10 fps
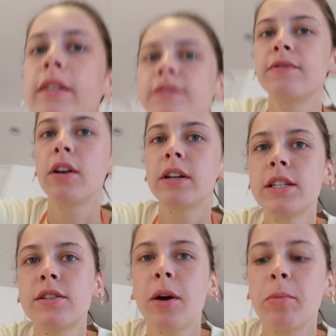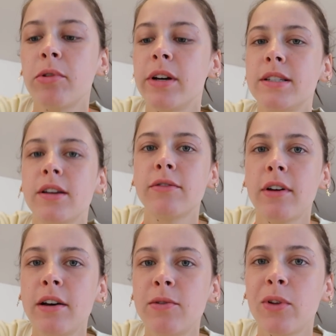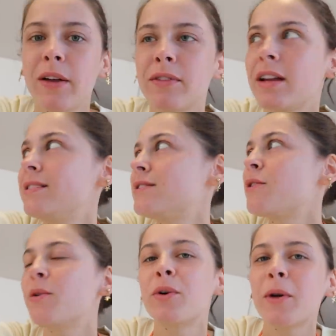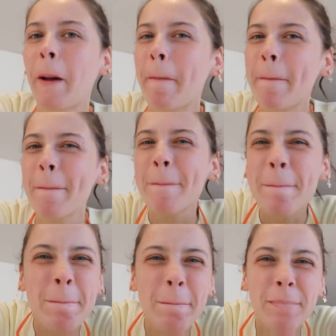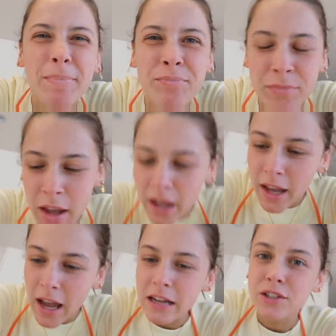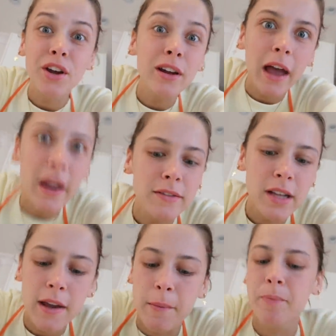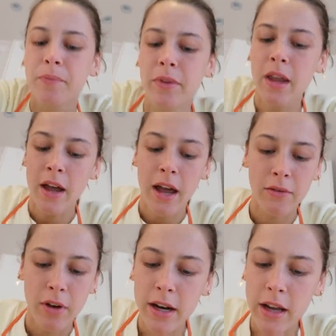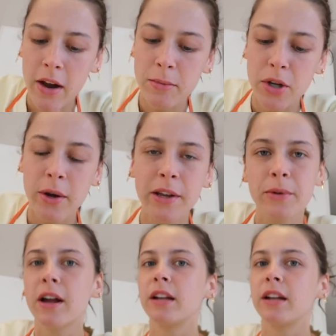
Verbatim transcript: this vlog is so boring so far. All I've done is talk and show you KFC. And right now I'm showing you an